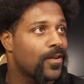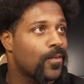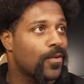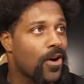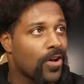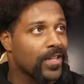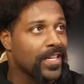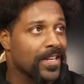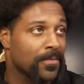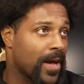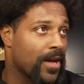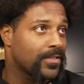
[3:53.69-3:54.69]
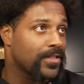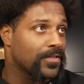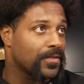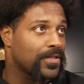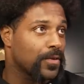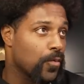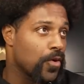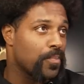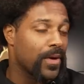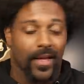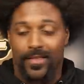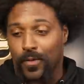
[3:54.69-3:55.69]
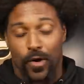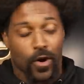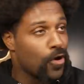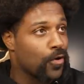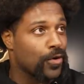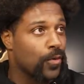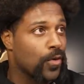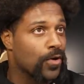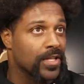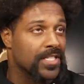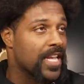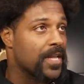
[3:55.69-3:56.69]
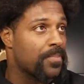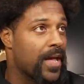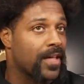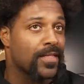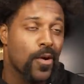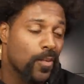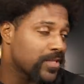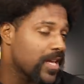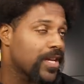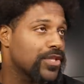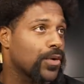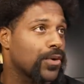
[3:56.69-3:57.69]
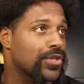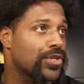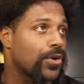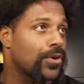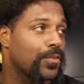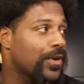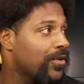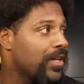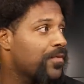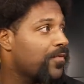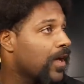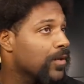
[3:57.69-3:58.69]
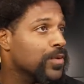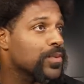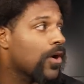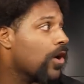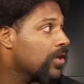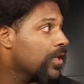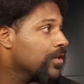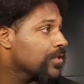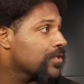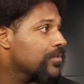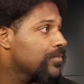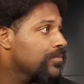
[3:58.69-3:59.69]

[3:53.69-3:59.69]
We're all leading them out to war path. We're all going to war in the same path. We're standing shoulder to shoulder. We don't need followers. We're all leaders.